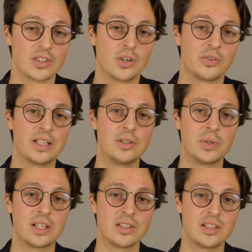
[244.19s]
So already
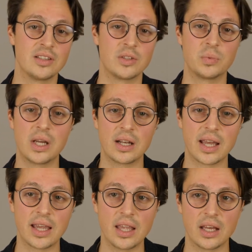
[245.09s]
we can see that we are
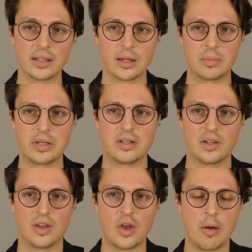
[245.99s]
lagging a little bit
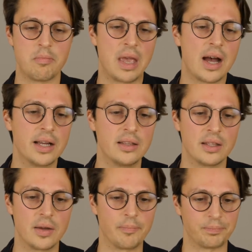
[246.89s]
behind
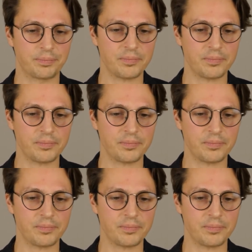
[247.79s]
there.